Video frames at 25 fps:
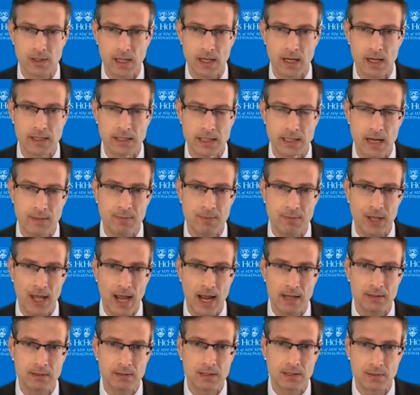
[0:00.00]
and I take
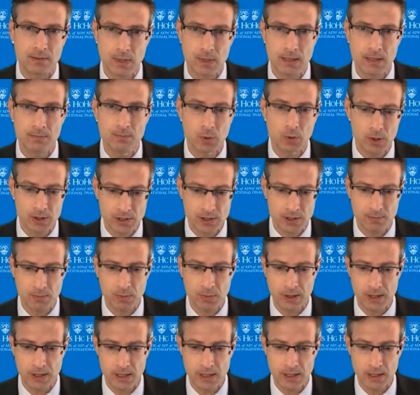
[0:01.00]
that to be
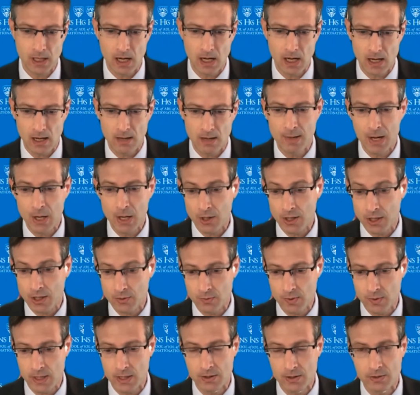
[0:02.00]
principally American
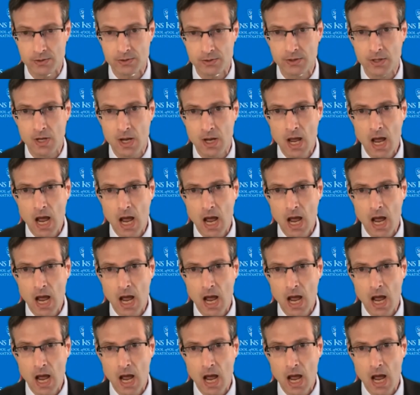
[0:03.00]
readers.